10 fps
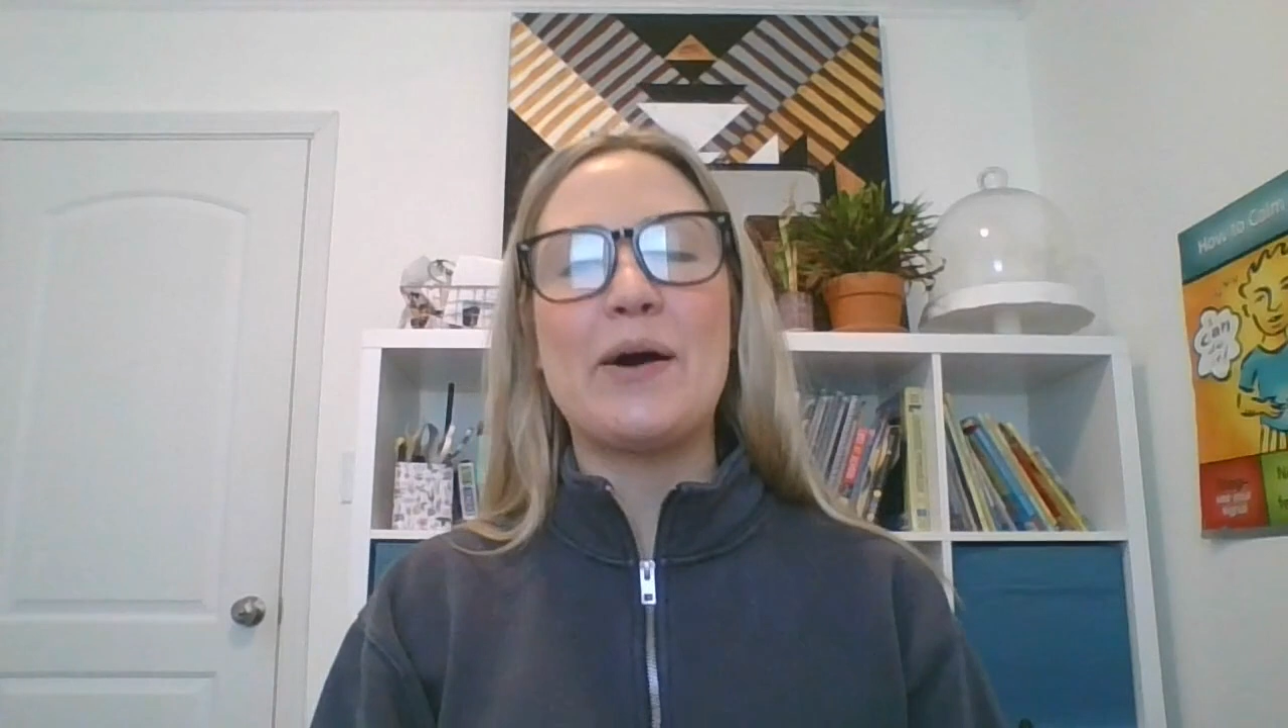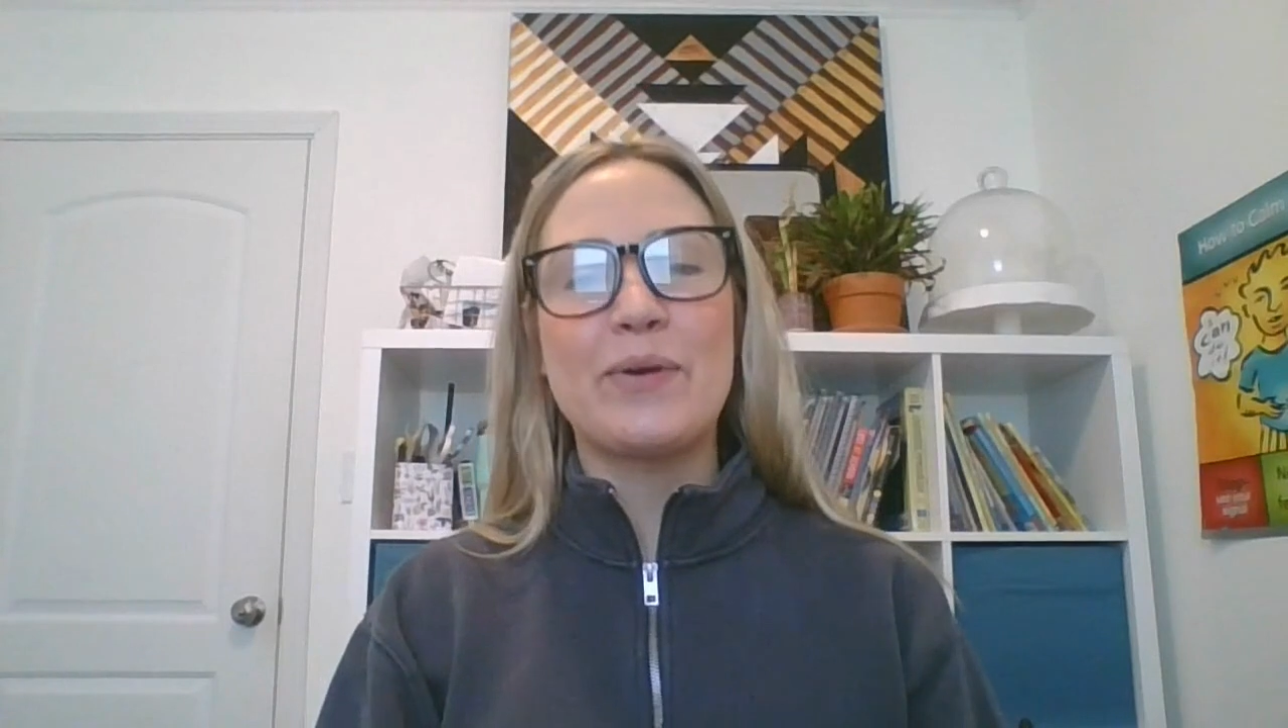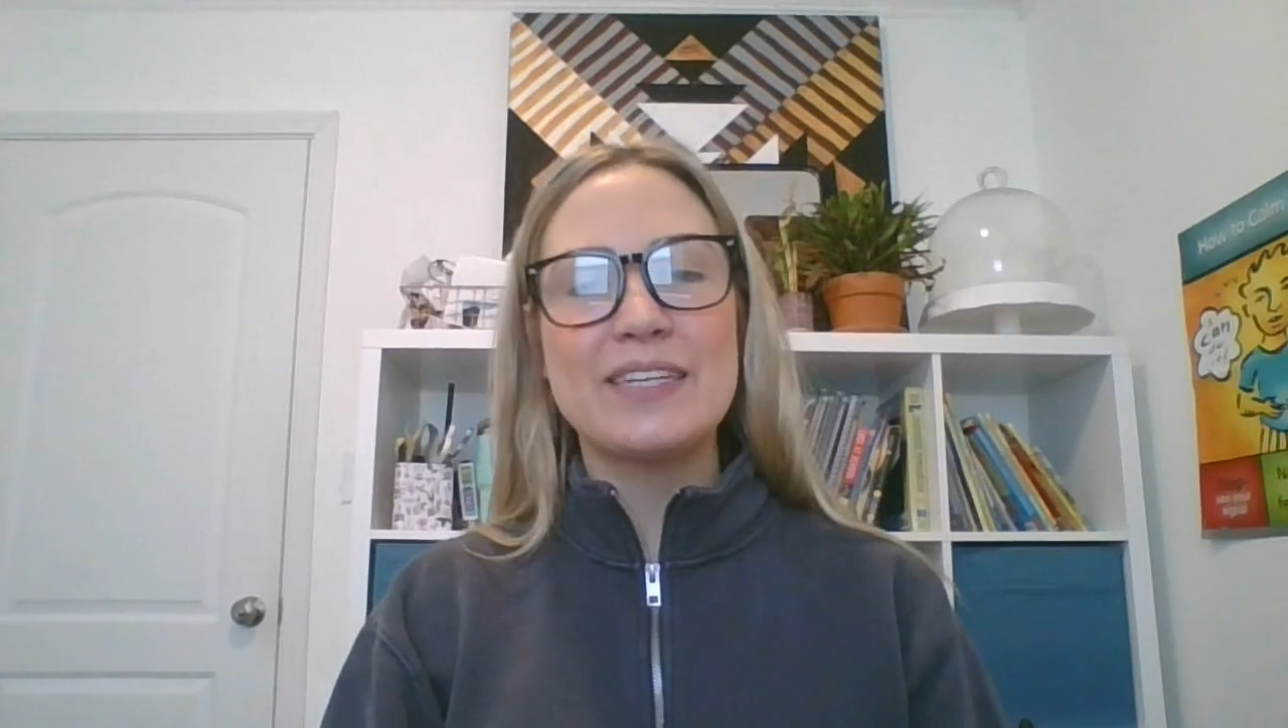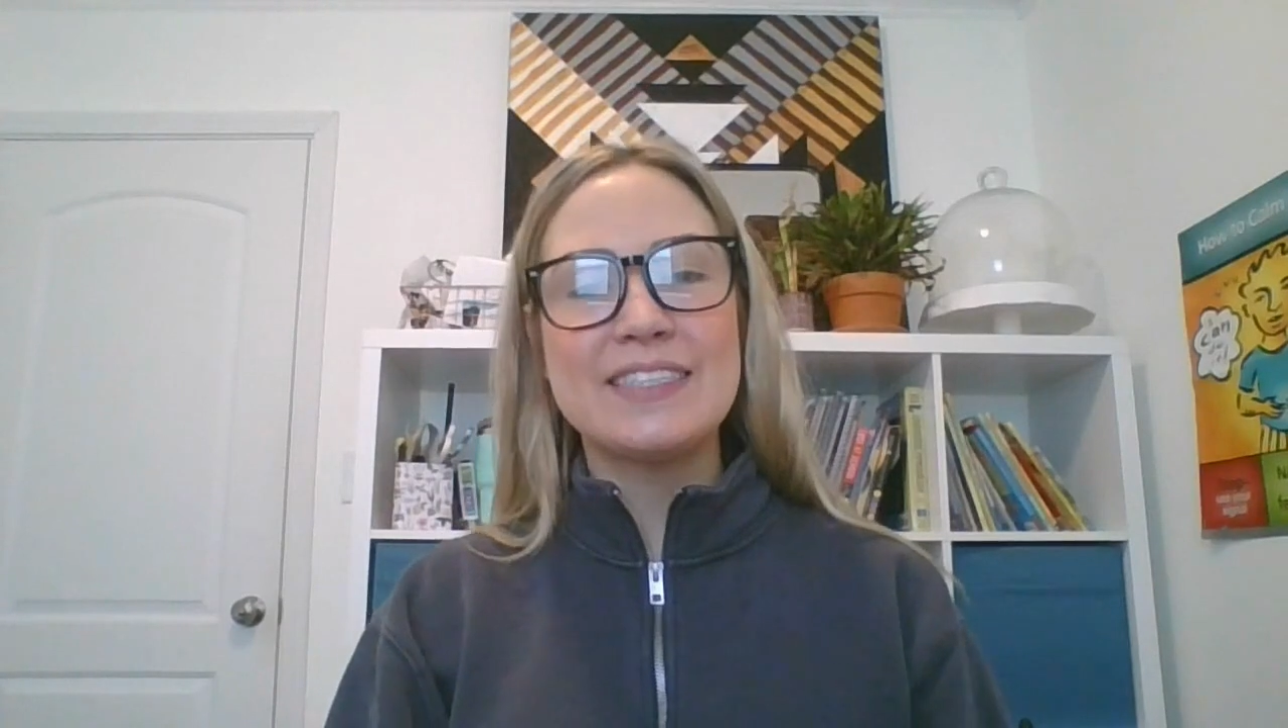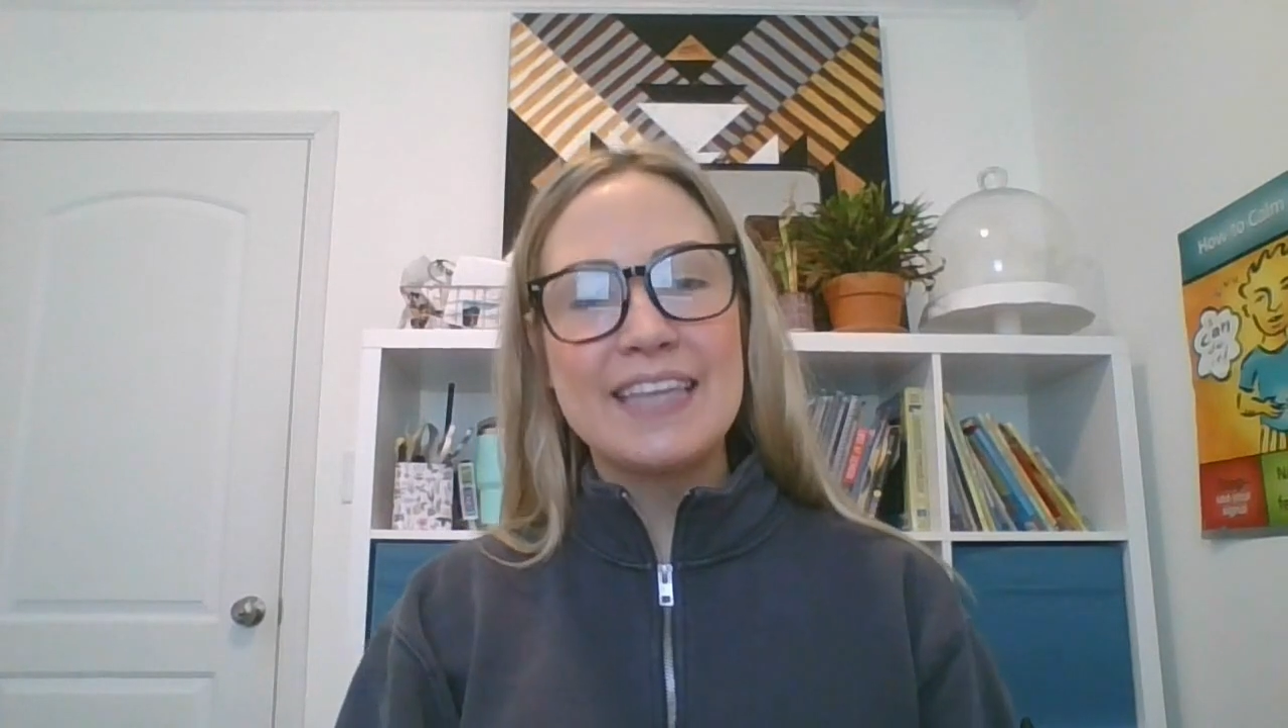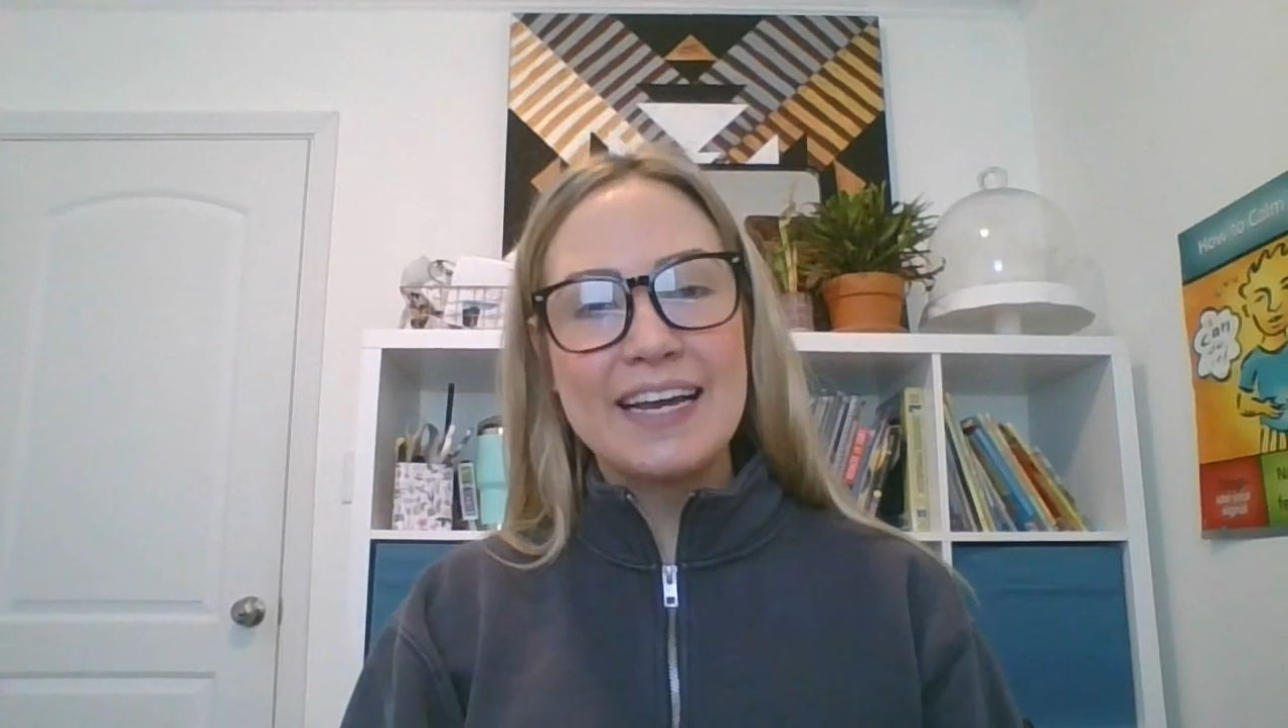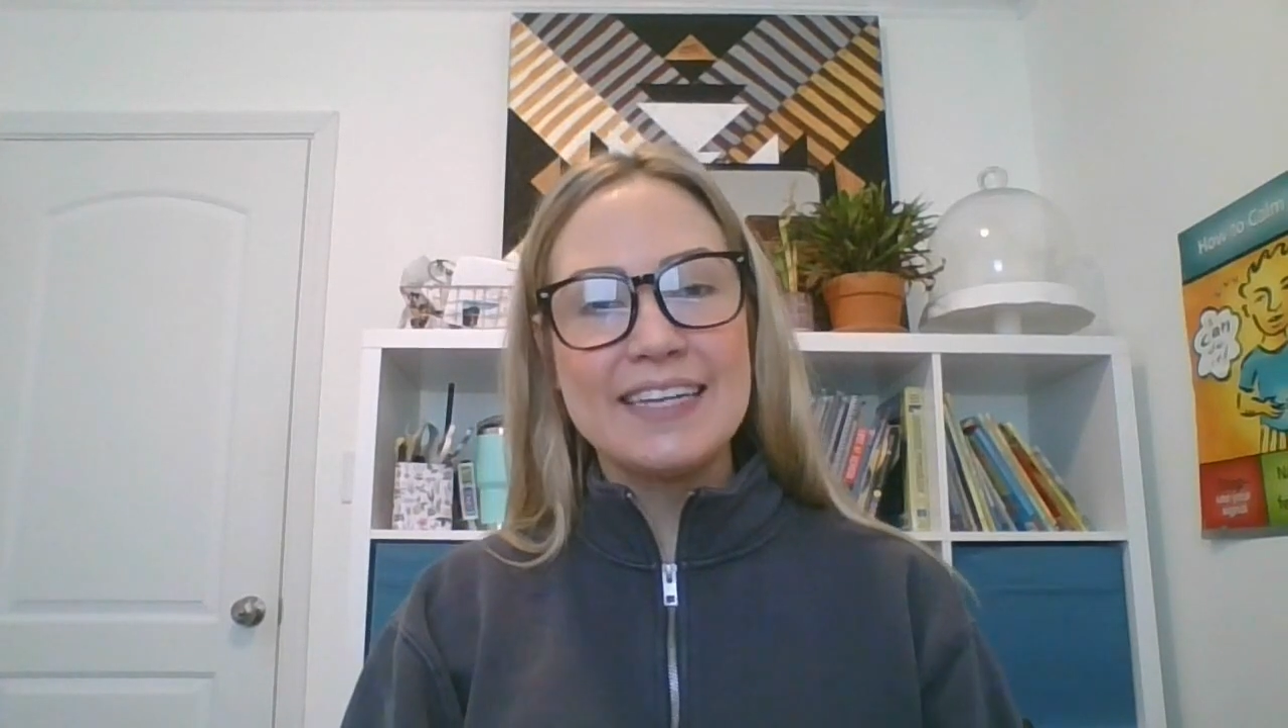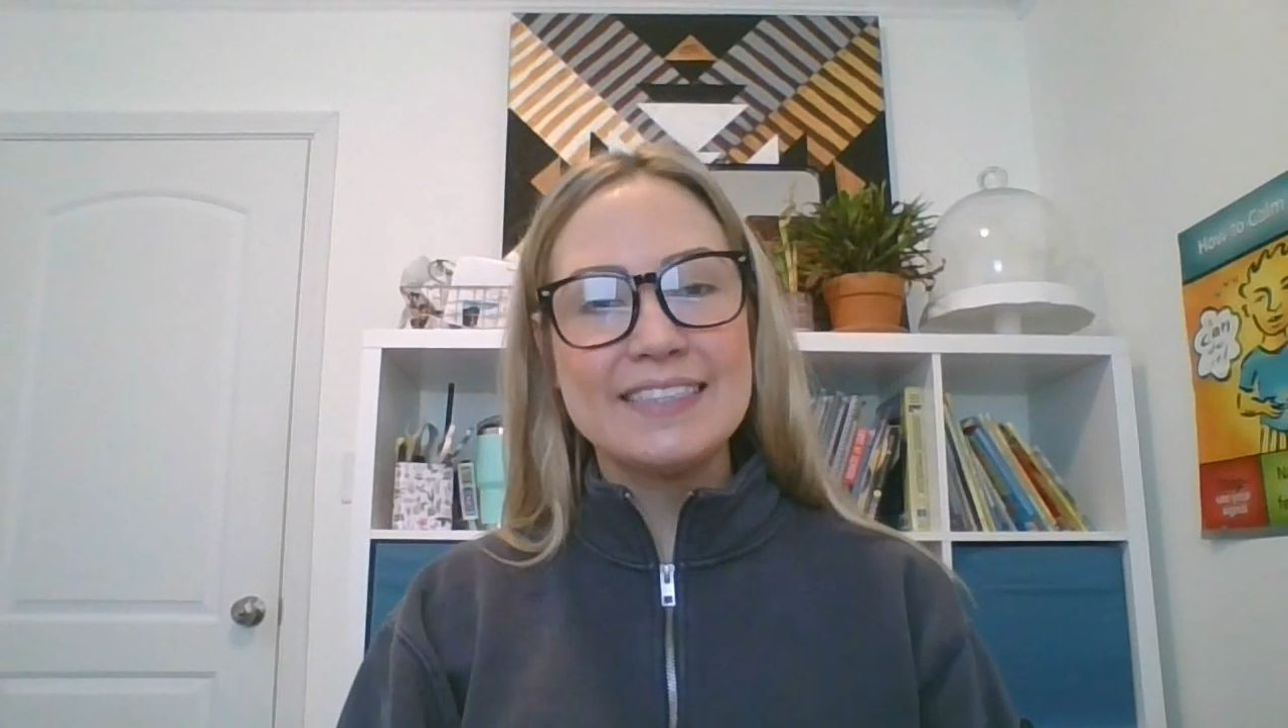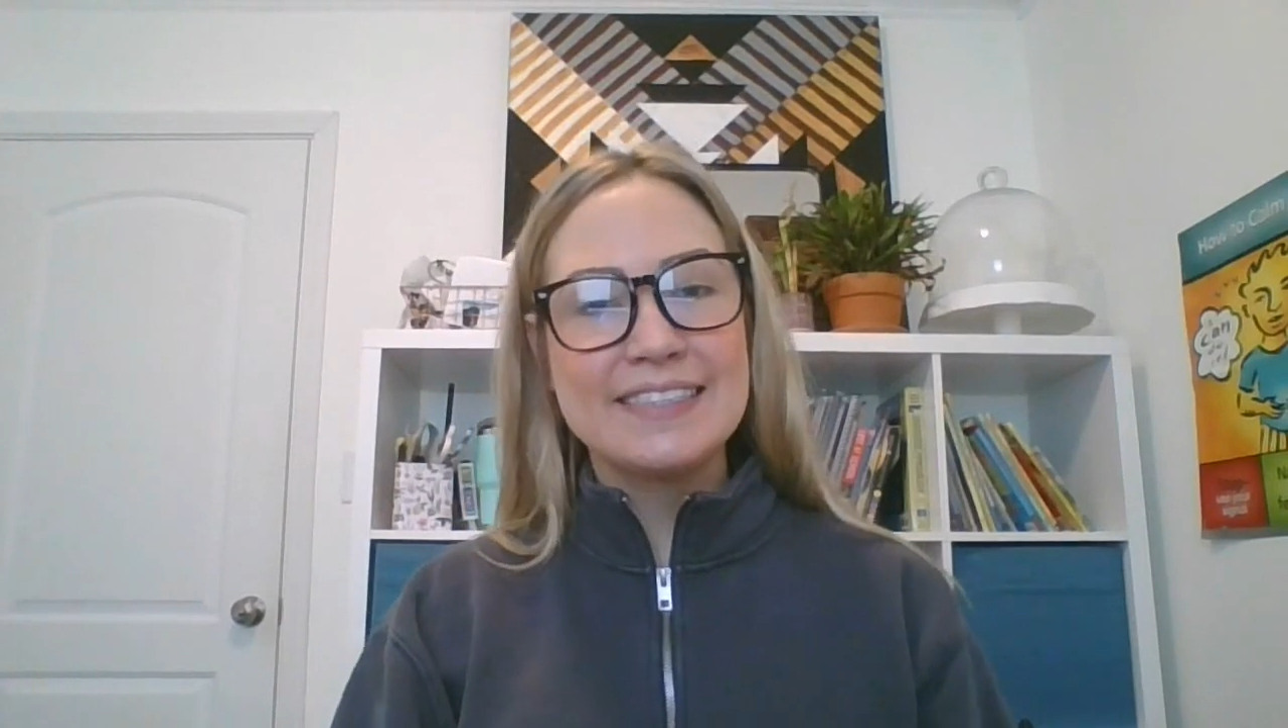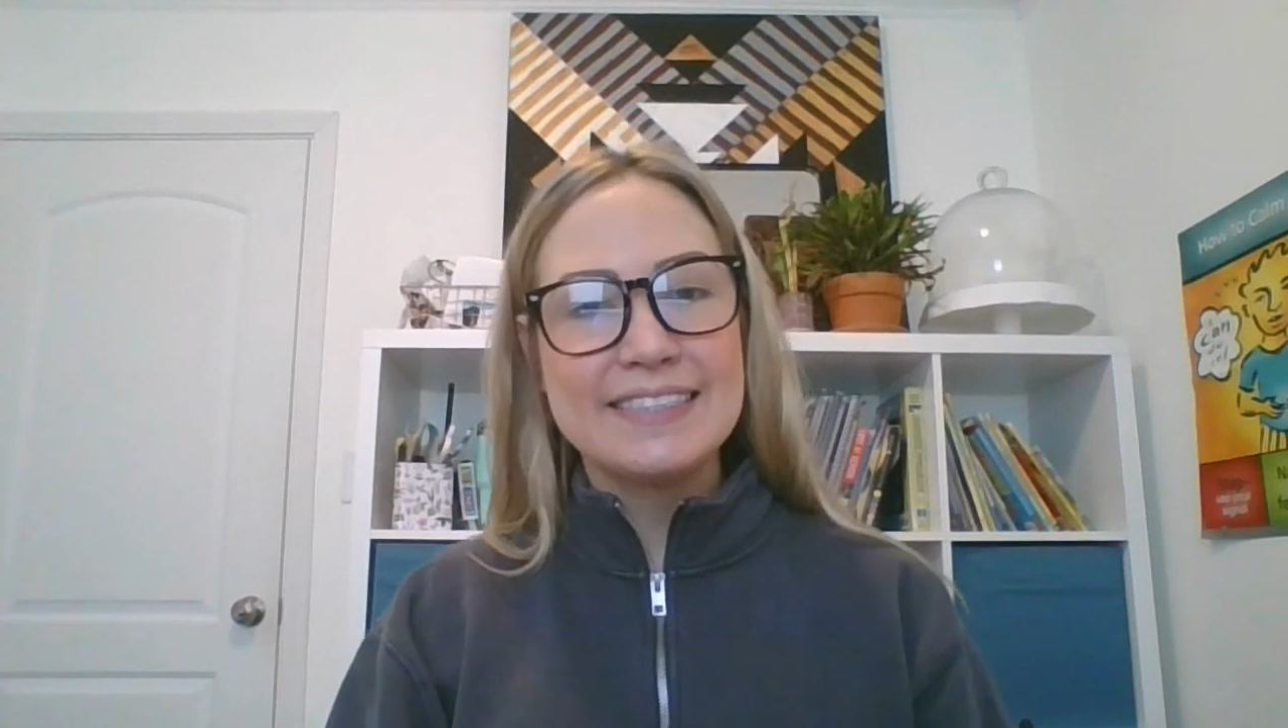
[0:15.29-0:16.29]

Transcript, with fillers: our second